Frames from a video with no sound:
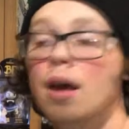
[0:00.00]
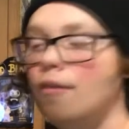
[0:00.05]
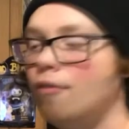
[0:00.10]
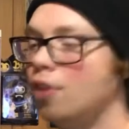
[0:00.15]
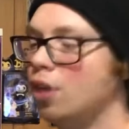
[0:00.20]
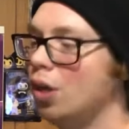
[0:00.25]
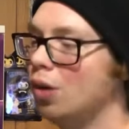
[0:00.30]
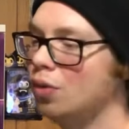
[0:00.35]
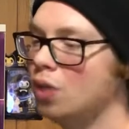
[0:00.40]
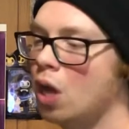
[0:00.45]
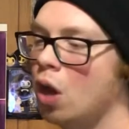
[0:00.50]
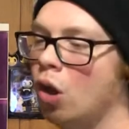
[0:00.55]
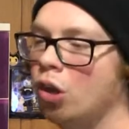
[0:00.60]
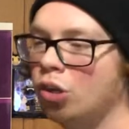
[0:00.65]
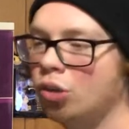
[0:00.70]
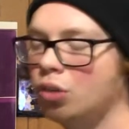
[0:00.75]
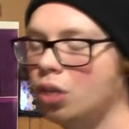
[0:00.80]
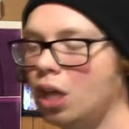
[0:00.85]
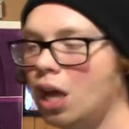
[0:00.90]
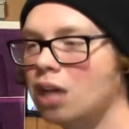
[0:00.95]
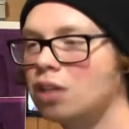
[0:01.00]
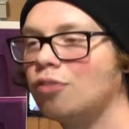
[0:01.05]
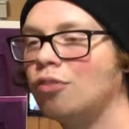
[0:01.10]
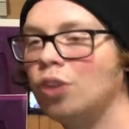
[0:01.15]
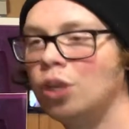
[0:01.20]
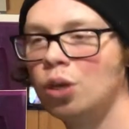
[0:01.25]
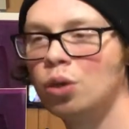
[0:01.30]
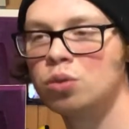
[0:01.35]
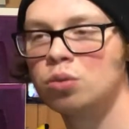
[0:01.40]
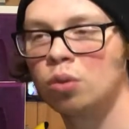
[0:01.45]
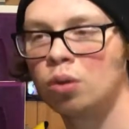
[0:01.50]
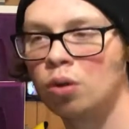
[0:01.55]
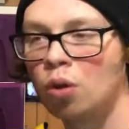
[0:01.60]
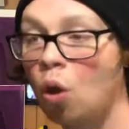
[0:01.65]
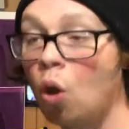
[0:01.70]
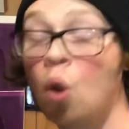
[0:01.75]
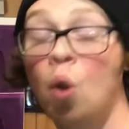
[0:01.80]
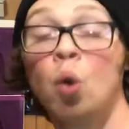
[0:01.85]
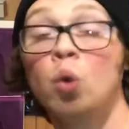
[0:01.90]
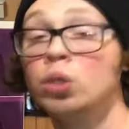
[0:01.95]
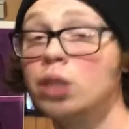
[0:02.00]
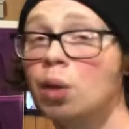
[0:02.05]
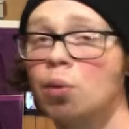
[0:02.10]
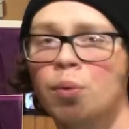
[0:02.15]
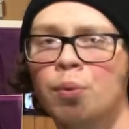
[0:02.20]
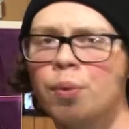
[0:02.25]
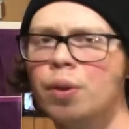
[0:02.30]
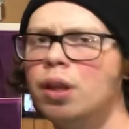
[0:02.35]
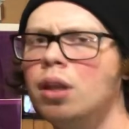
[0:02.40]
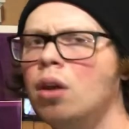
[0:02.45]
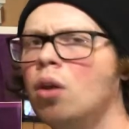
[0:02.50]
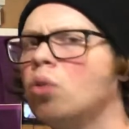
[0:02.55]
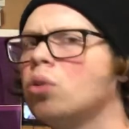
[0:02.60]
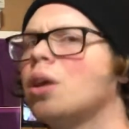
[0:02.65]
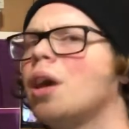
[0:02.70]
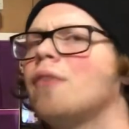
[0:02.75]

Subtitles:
video. Now I know the last videos were old. They were really old.